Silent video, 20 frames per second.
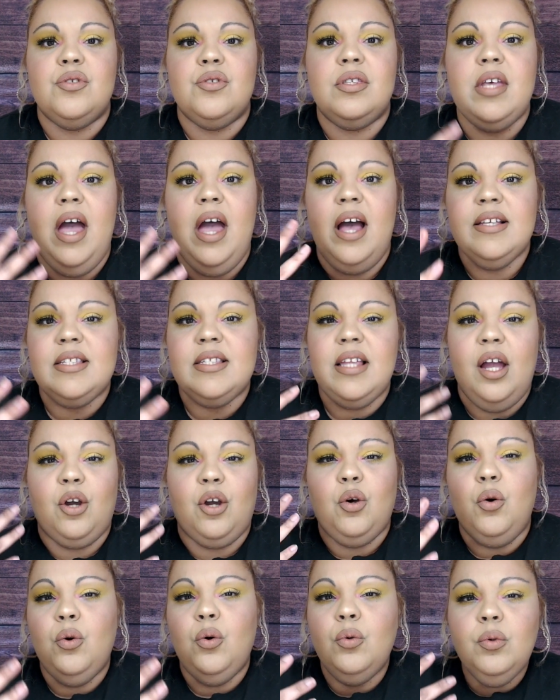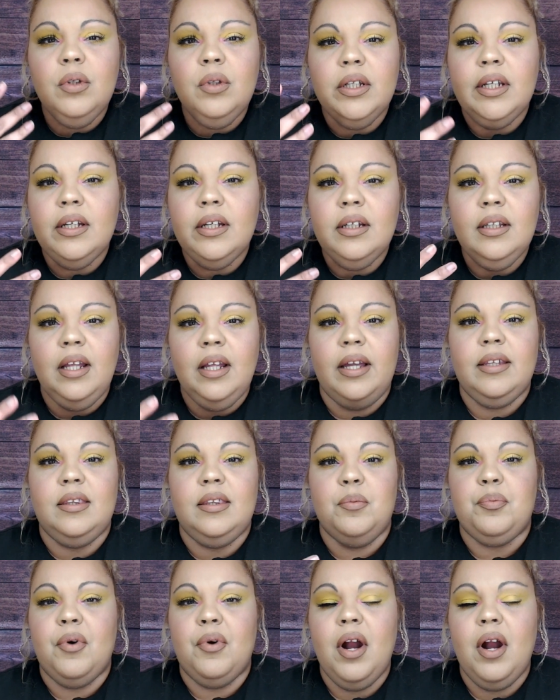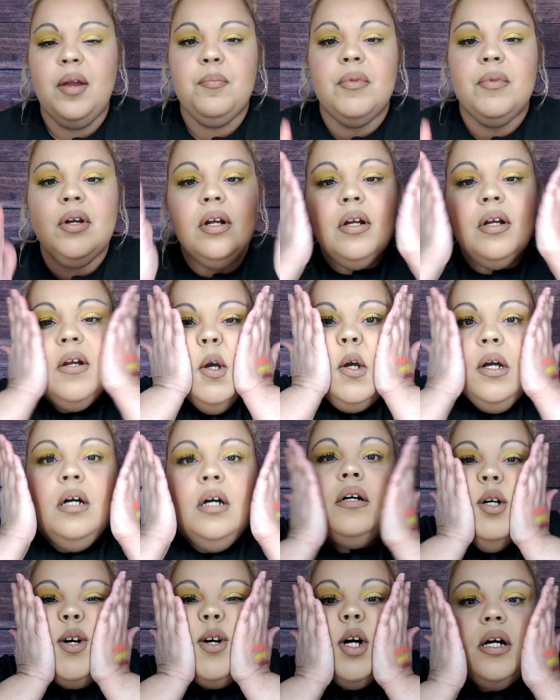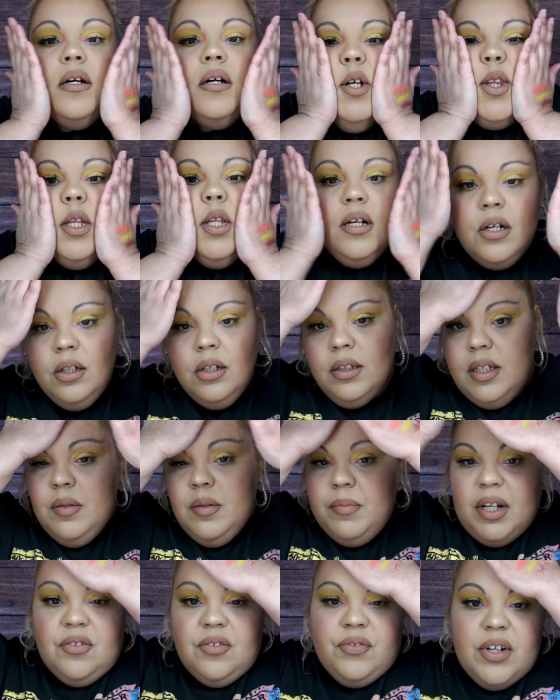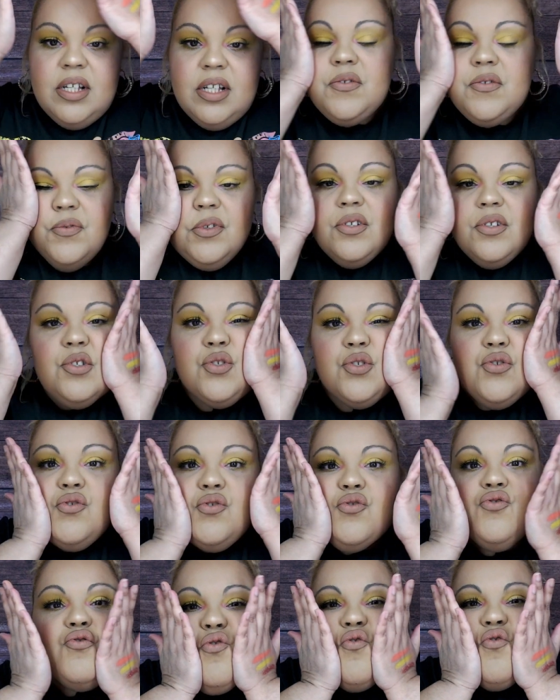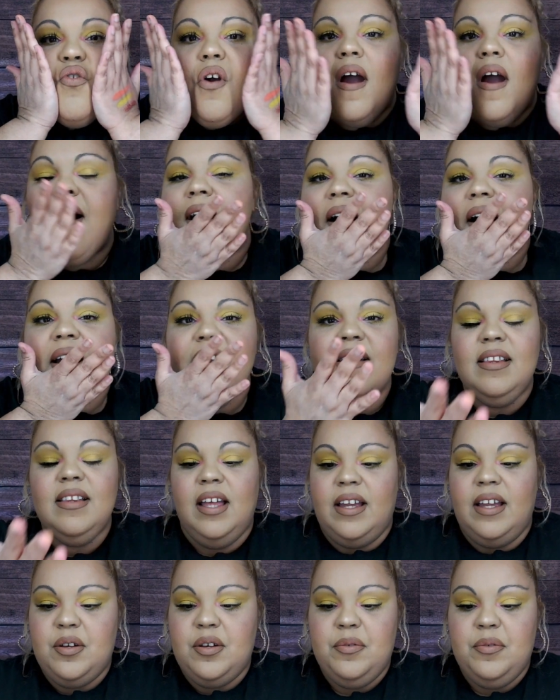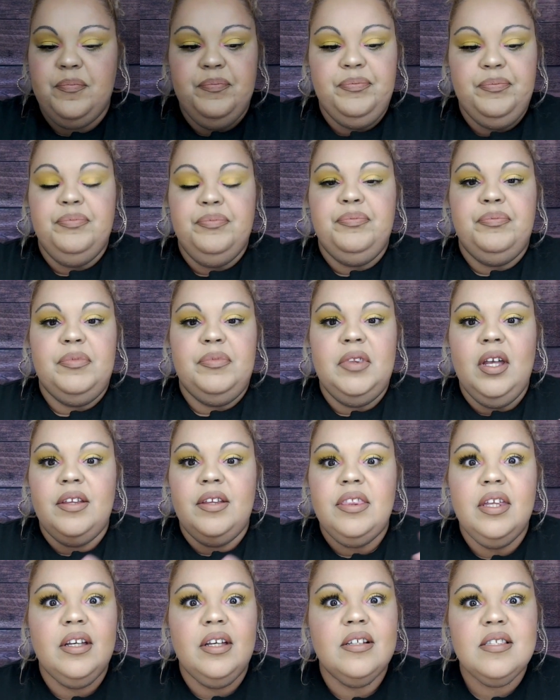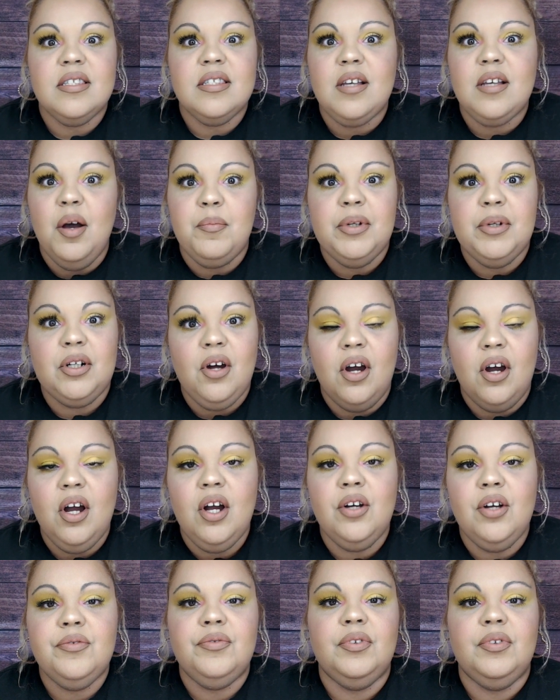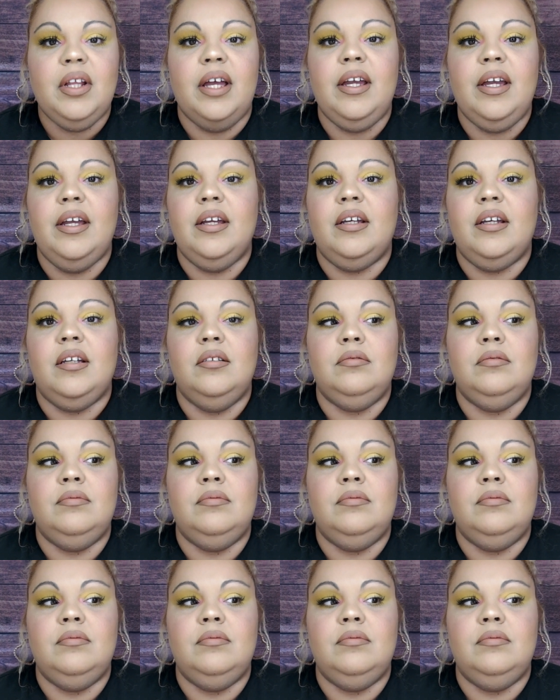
has that cooling, like the primer. Literally my face feels dry, like nothing's coming off. Like